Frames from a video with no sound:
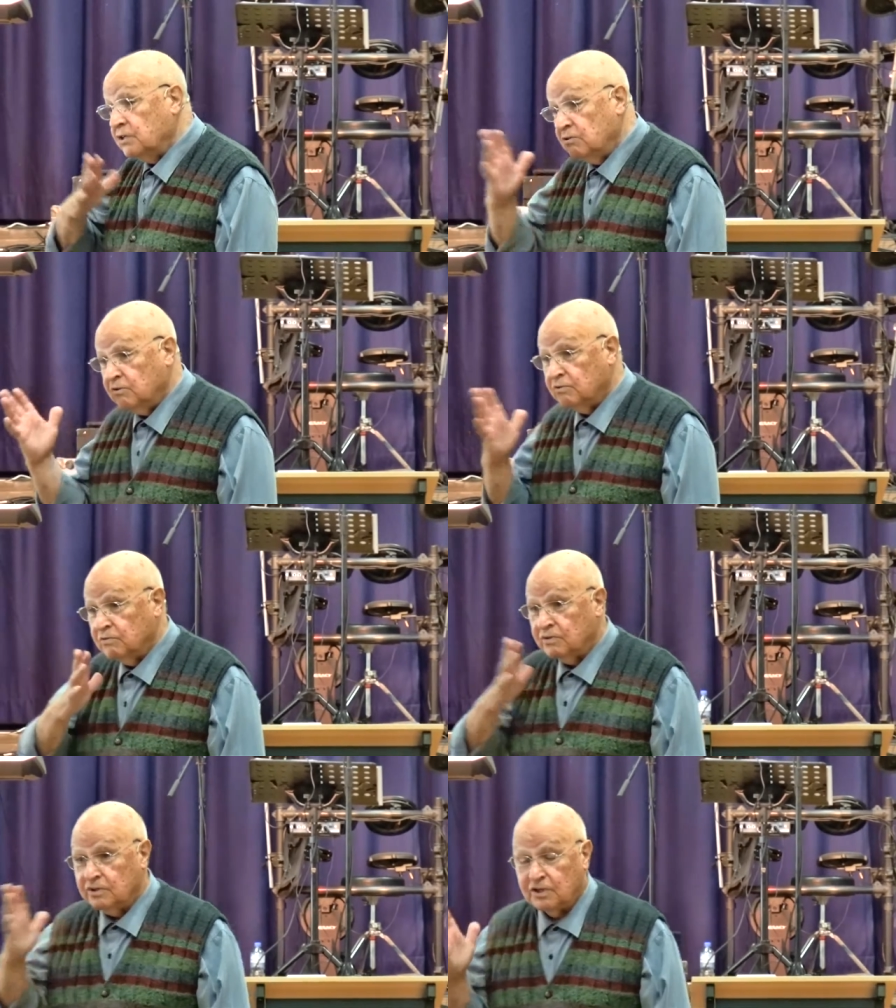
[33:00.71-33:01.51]
we
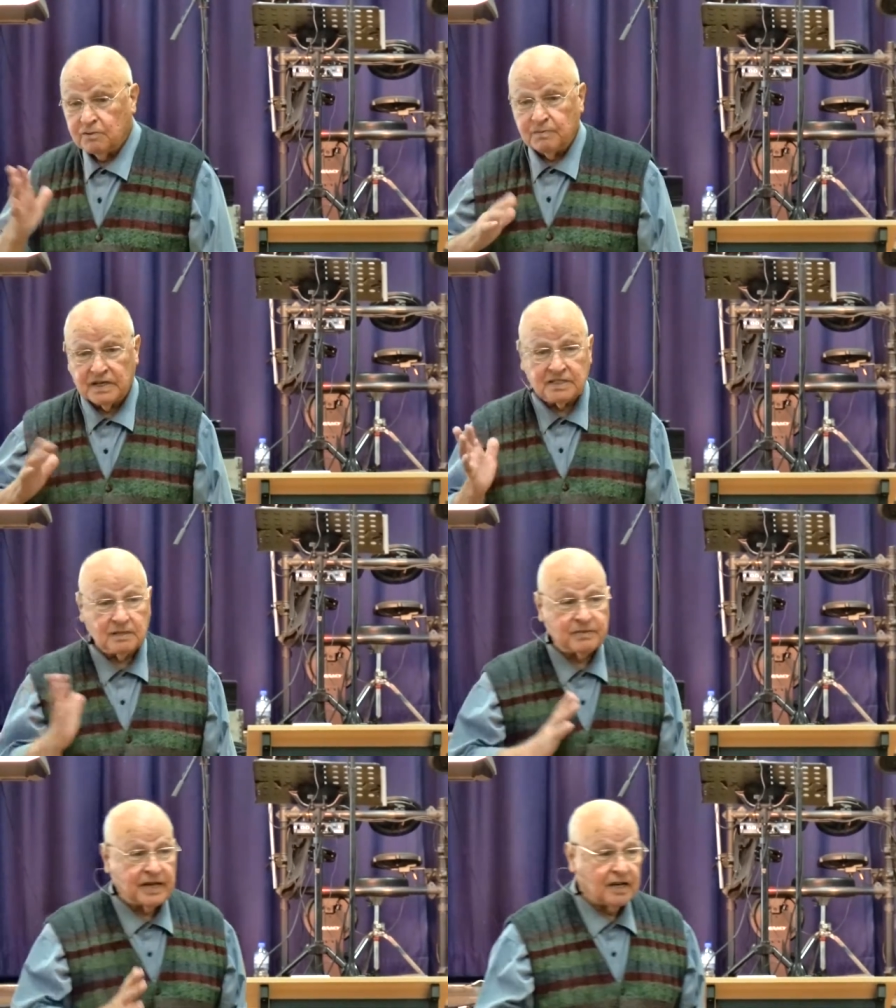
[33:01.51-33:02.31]
do, make
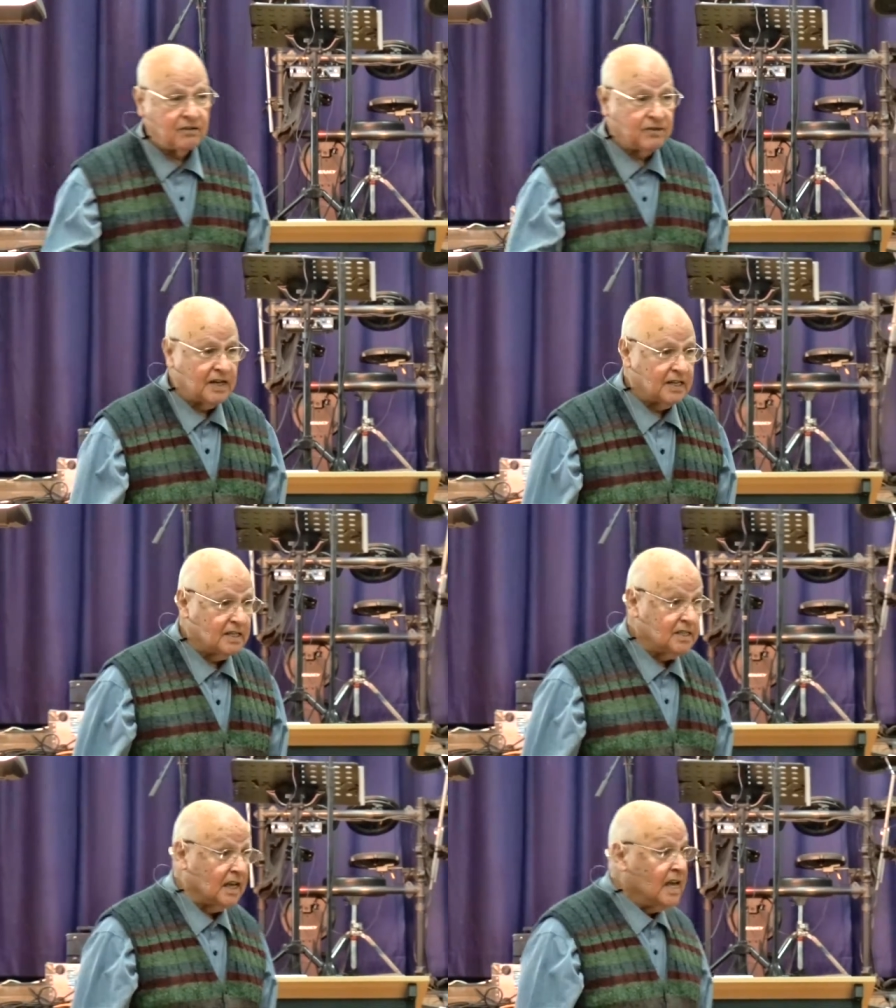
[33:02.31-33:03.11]
some kind of
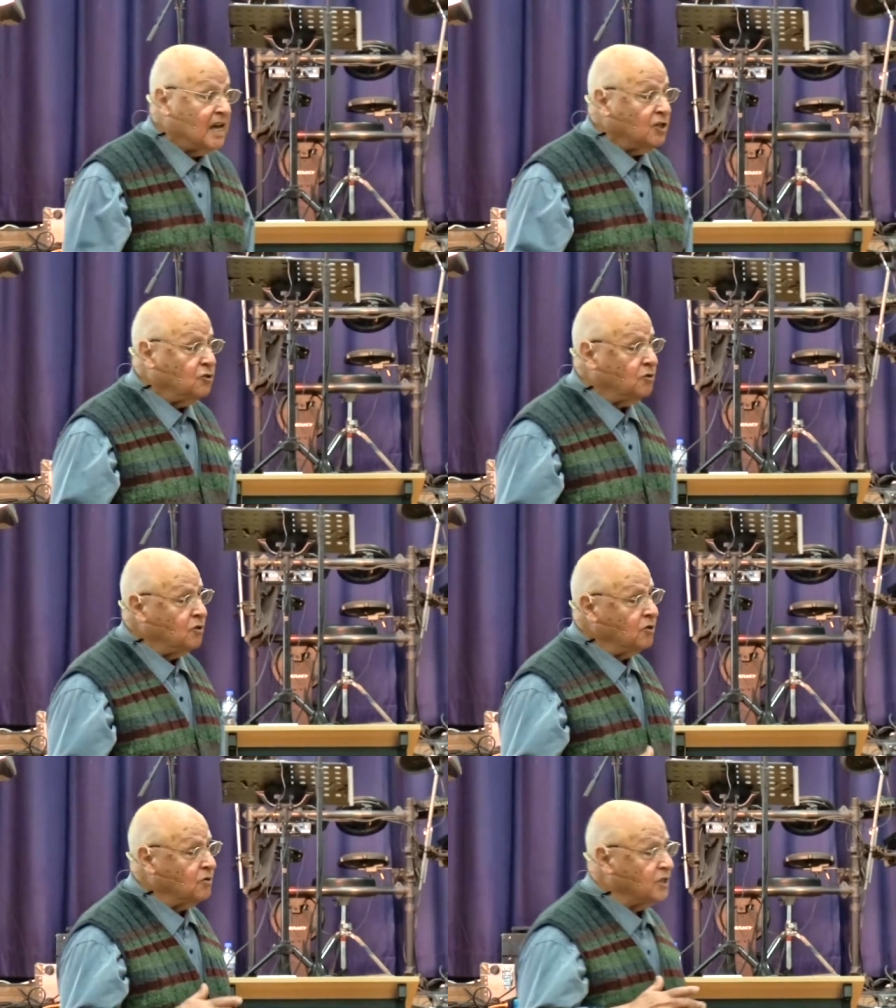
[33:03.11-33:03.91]
another deal? Do
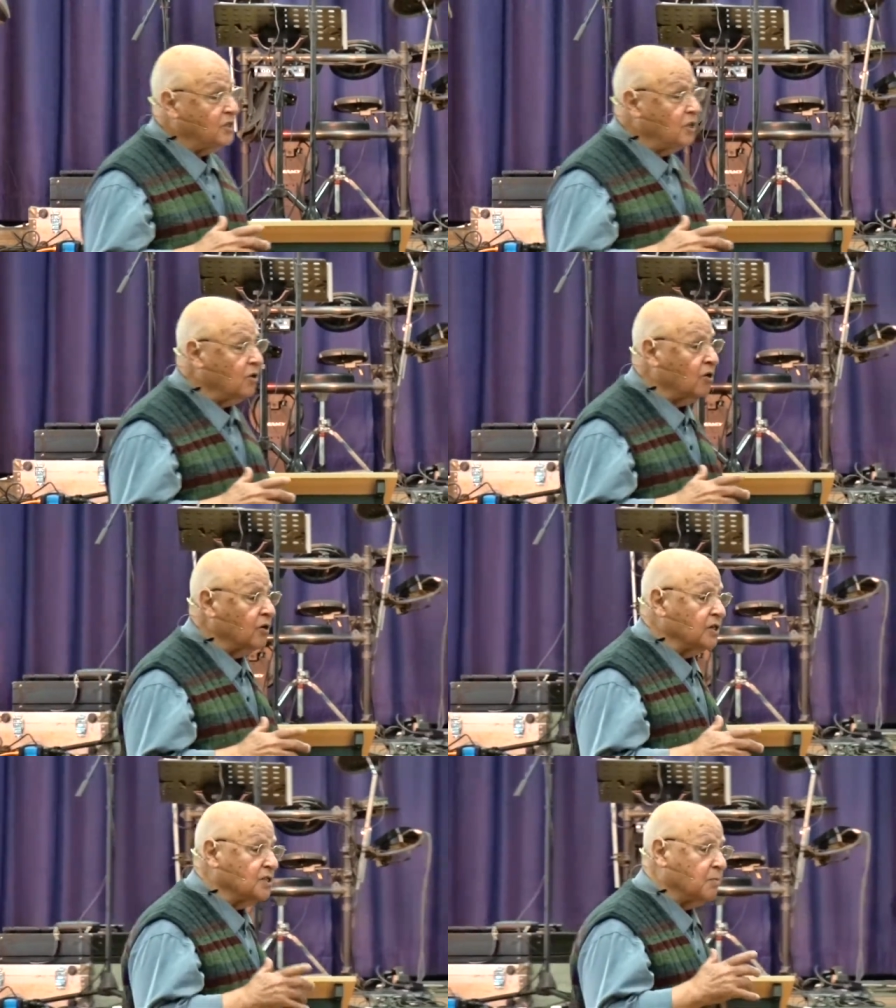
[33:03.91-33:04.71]
you know that the
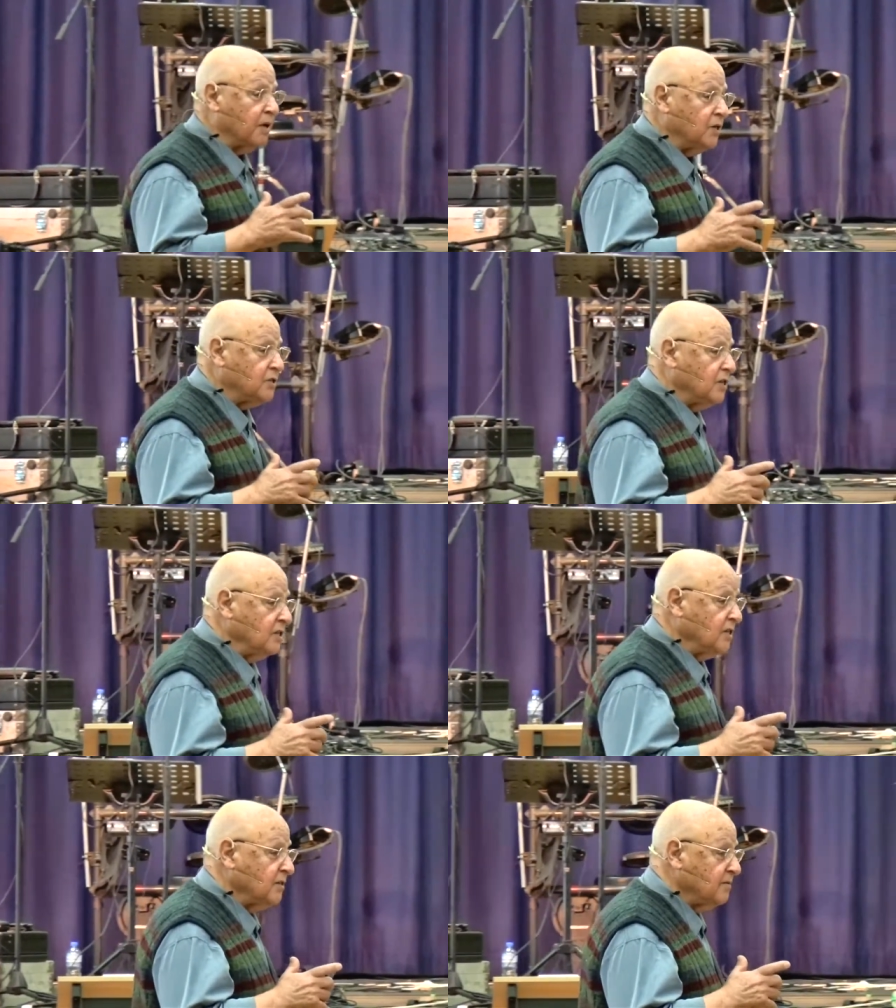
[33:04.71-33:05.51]
Lord is
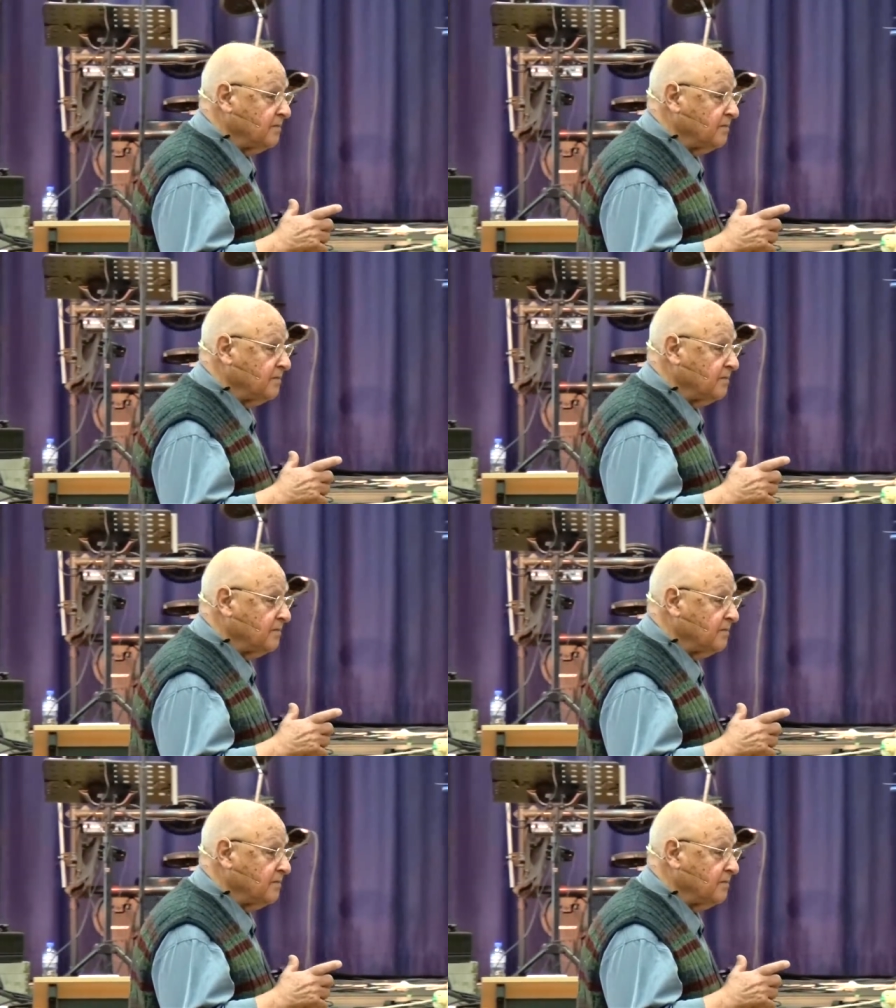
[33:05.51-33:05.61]
patient?